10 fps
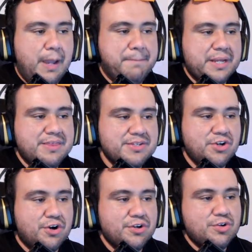But
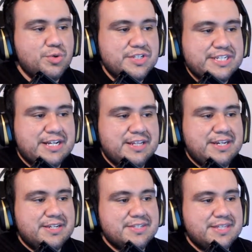this article is
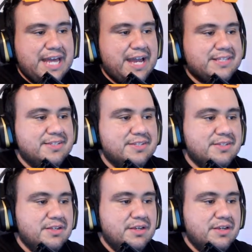telling us that